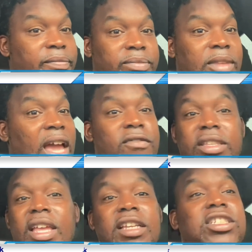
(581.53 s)

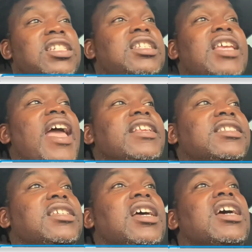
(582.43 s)
Everything she
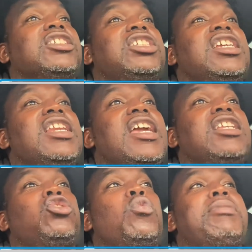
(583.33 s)
says she
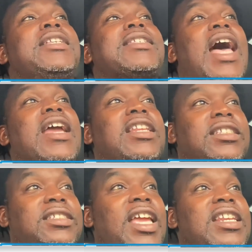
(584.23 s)
need to be
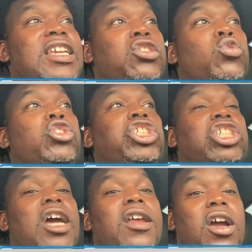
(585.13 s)
silenced. They need to
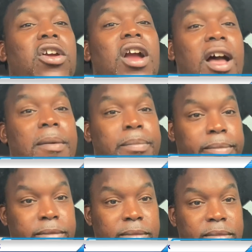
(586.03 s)
shut her up
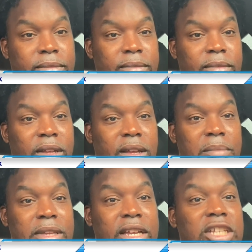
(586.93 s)

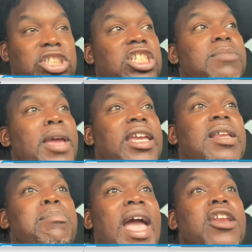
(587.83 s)
because she's
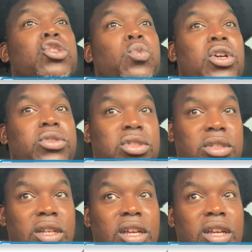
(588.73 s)
making matters worse.